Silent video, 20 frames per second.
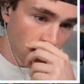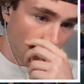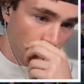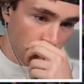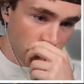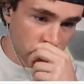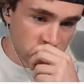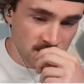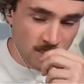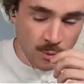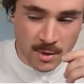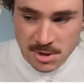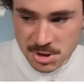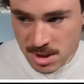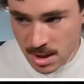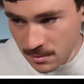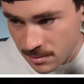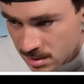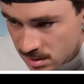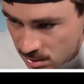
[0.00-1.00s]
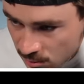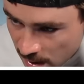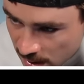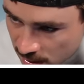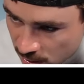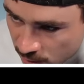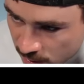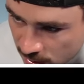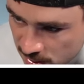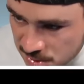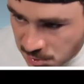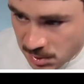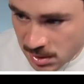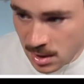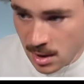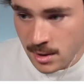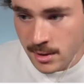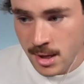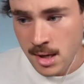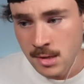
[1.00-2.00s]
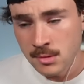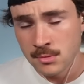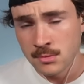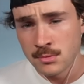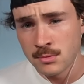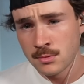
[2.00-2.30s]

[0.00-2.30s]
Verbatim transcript: A win is a win, gentlemen. You want to know what else we call that?